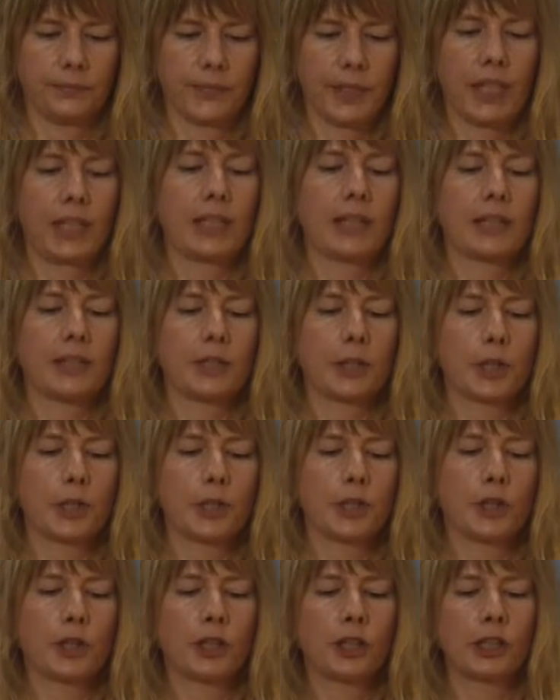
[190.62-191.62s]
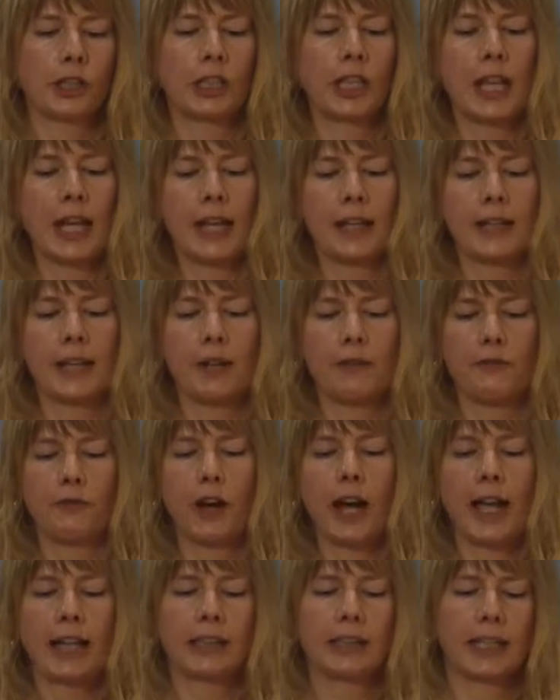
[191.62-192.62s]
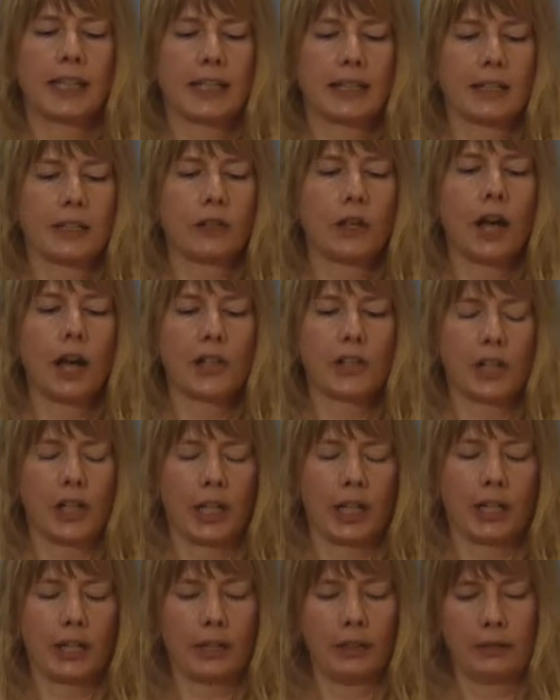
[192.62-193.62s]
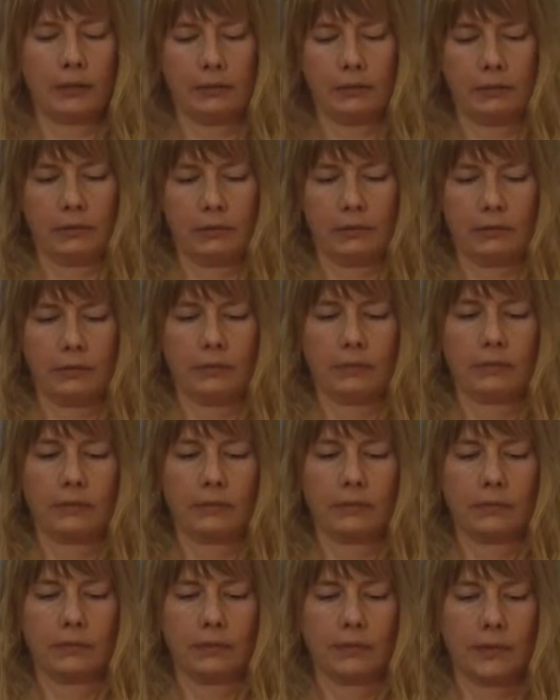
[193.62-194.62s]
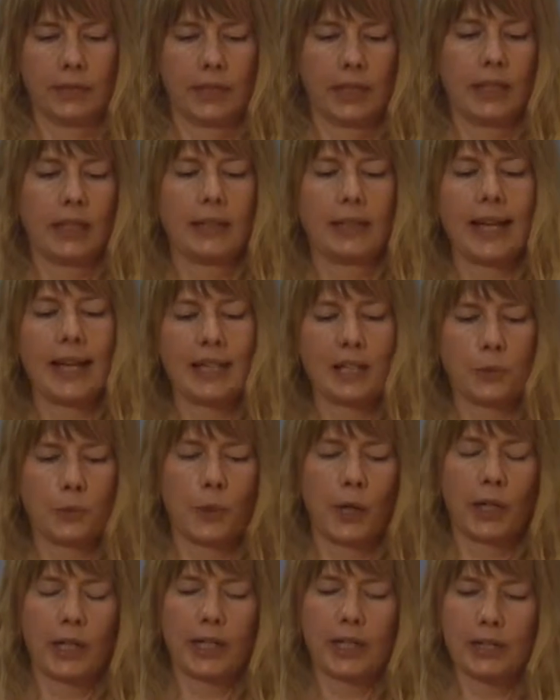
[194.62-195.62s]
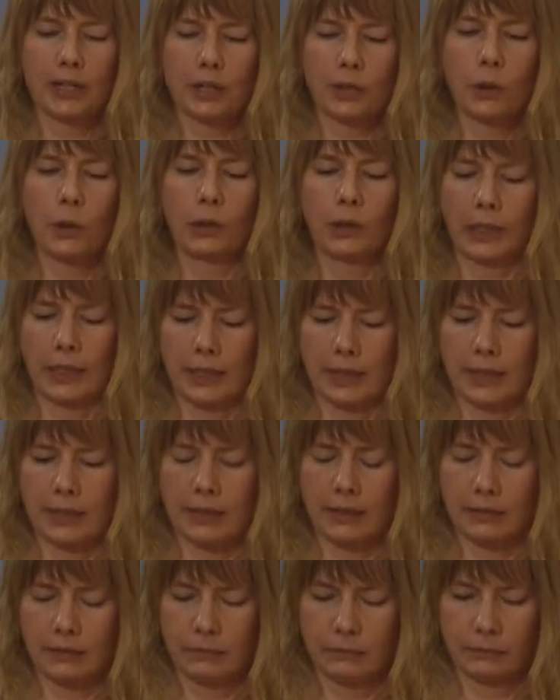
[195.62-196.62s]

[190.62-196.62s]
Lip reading: He is the circle that violates logic. That's where his soul is.